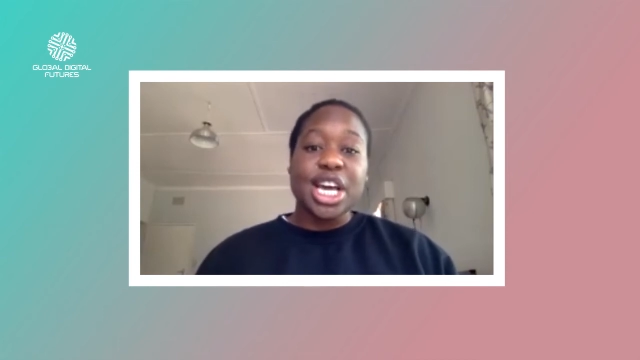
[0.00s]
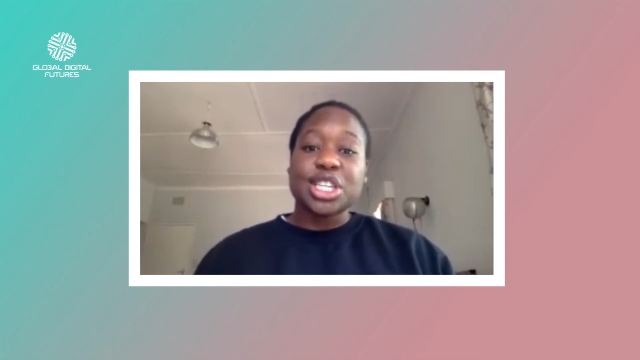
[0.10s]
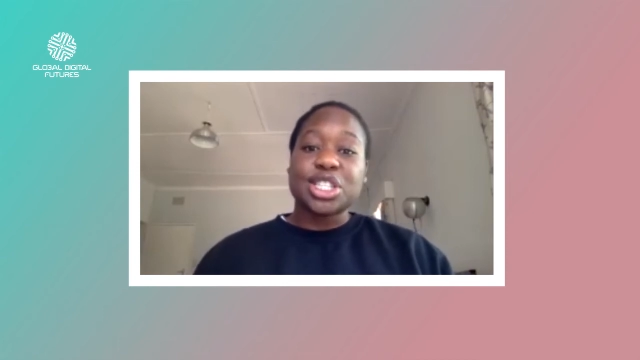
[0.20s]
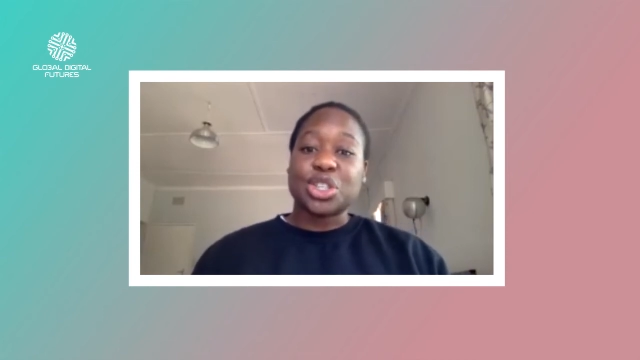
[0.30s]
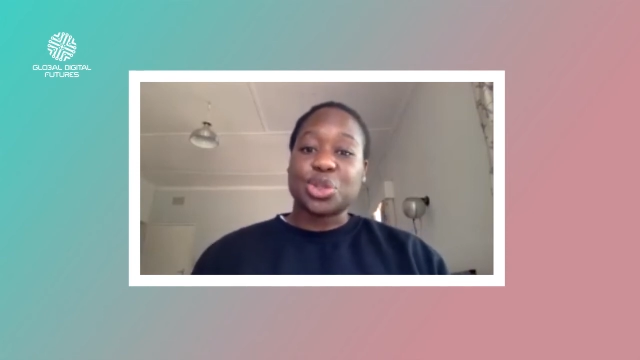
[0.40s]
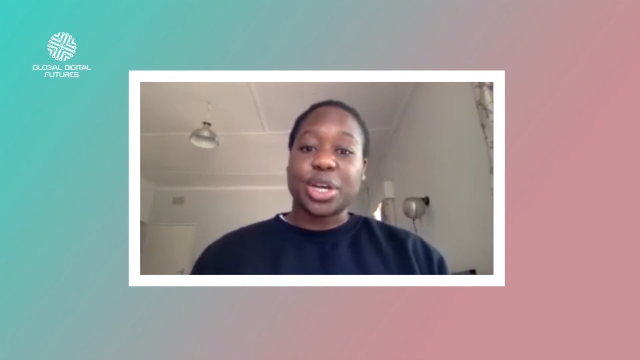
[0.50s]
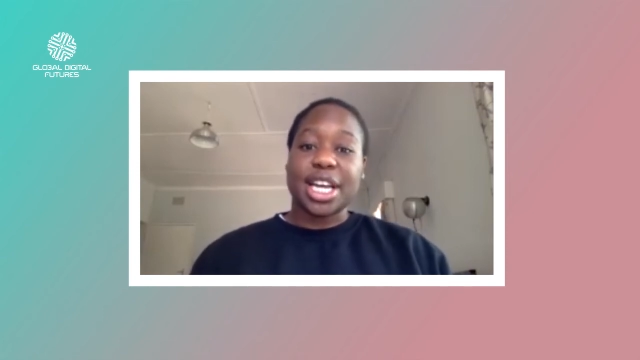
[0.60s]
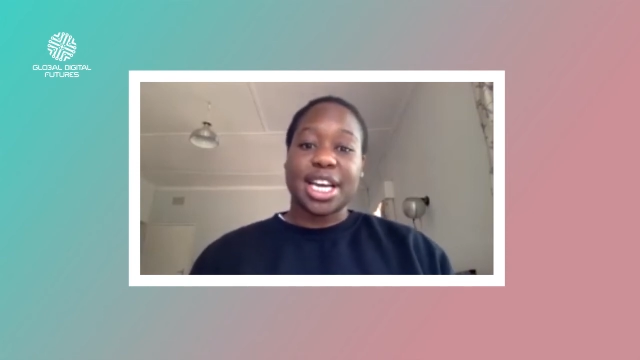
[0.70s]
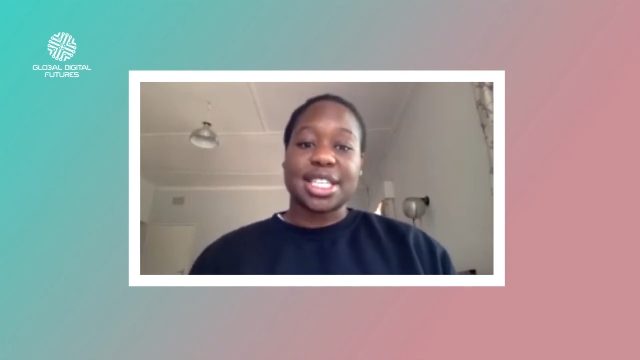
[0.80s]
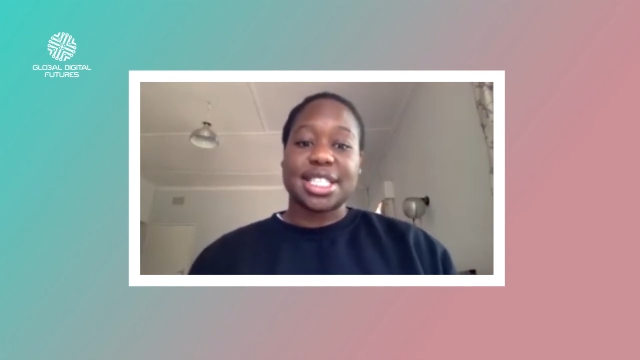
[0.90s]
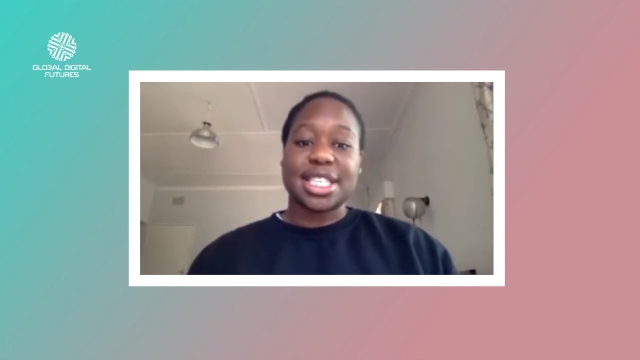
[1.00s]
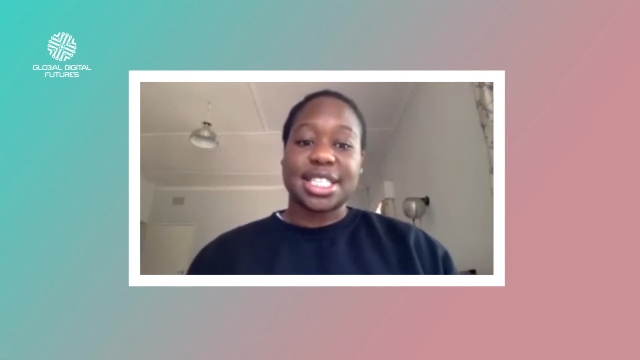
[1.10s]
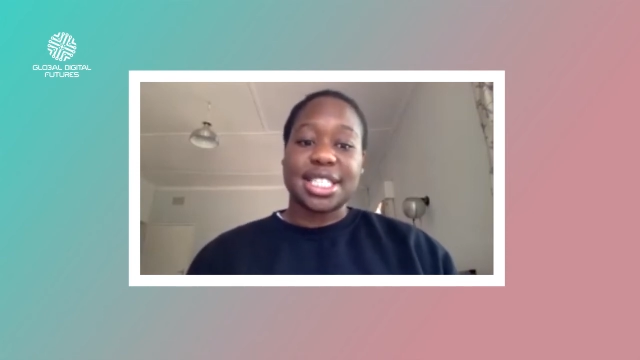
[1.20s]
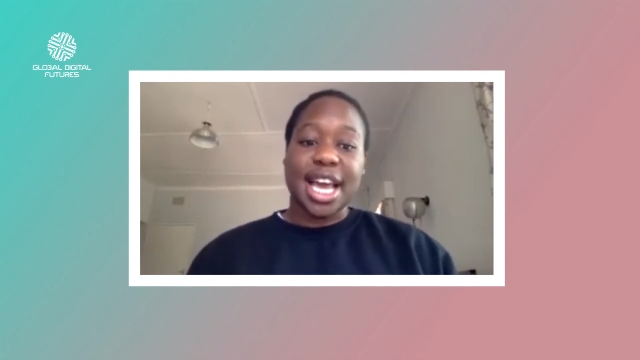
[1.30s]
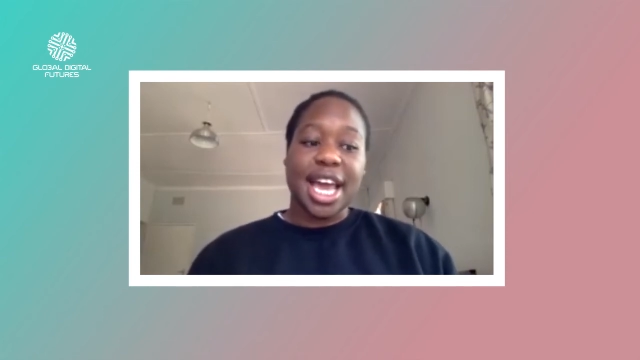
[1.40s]
So joining us
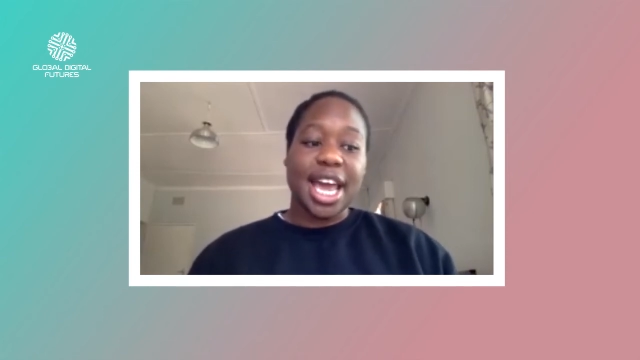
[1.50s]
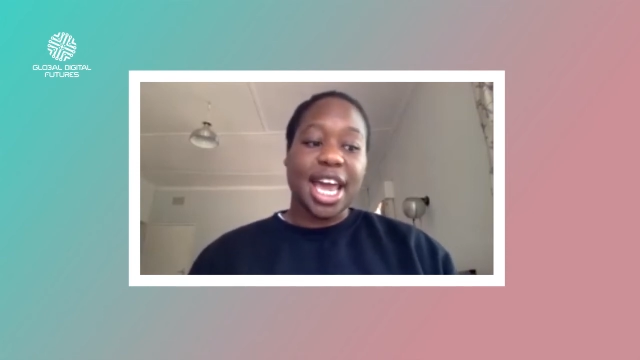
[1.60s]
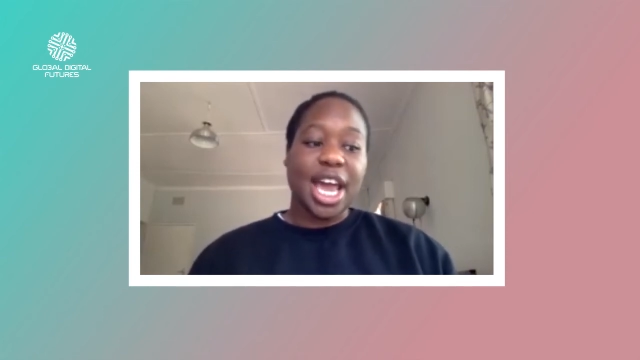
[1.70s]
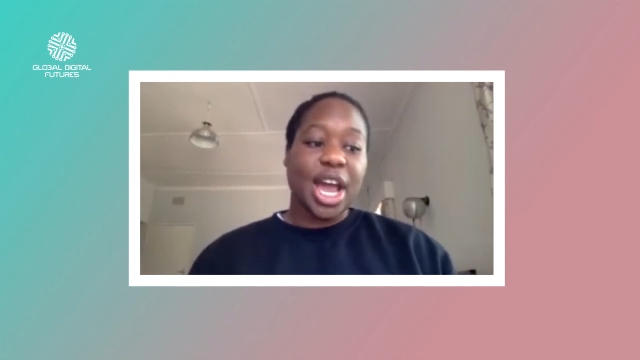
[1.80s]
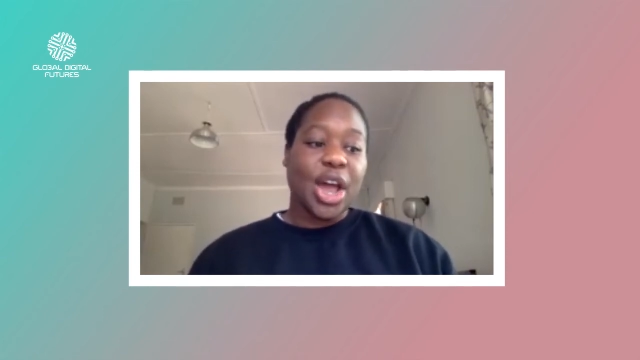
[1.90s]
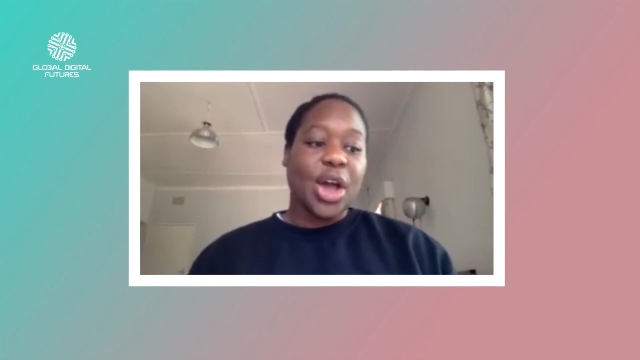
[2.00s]
today,